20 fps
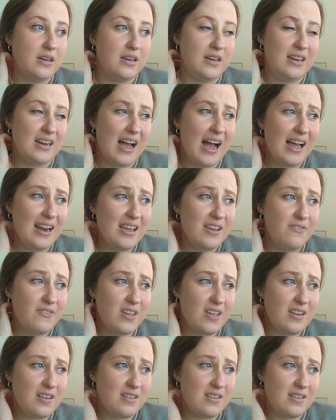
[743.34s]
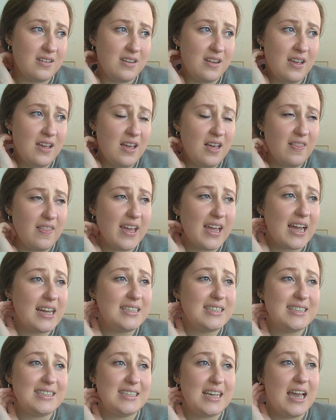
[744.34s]
not even like
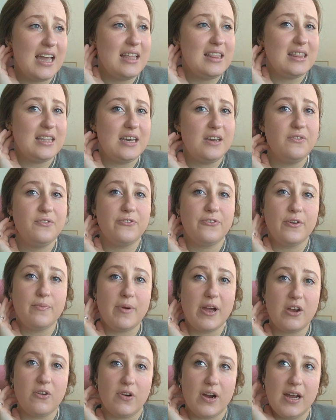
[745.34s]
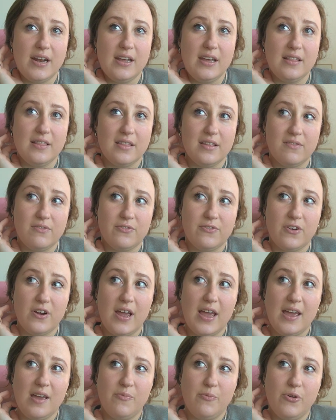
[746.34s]
I'd say live for my granny and live for
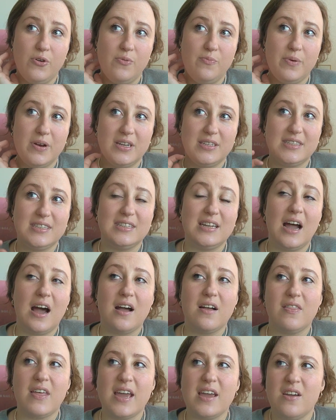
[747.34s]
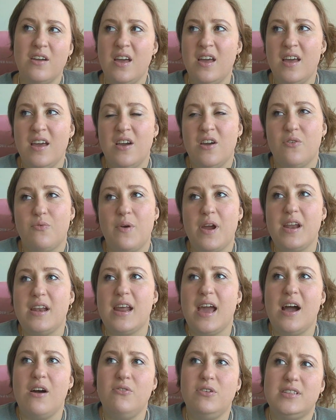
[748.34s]
Abel, but it's not like right
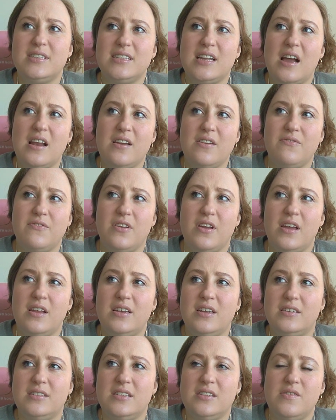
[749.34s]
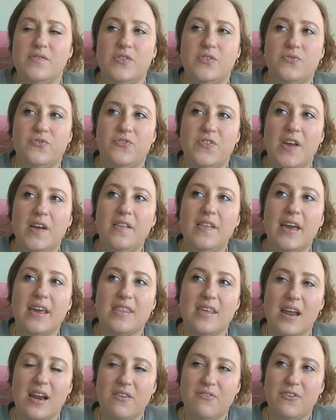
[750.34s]
now it's not even it doesn't even feel like
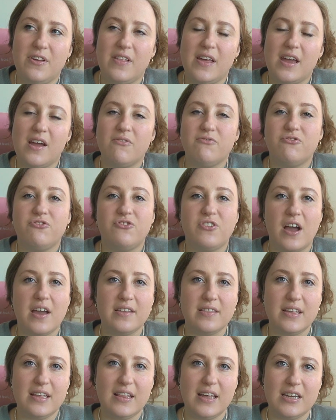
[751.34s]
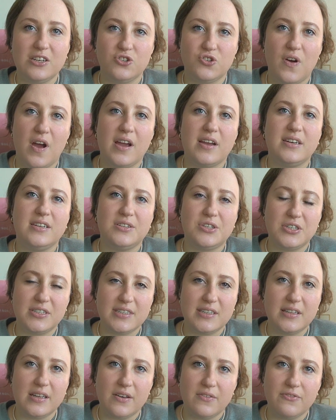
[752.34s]
that. I feel like I'm finally like trying to just
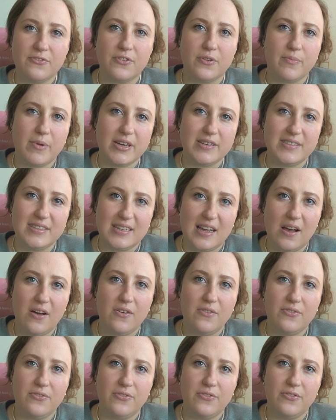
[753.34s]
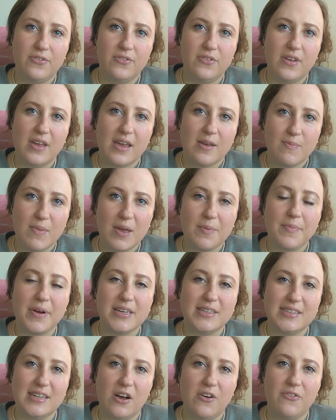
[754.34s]
live for myself and make
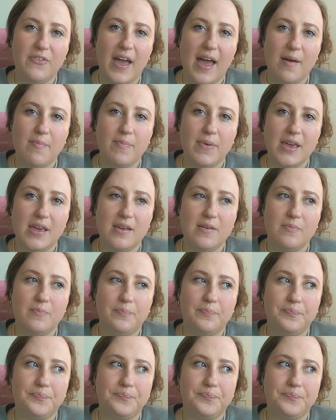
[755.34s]
myself happy.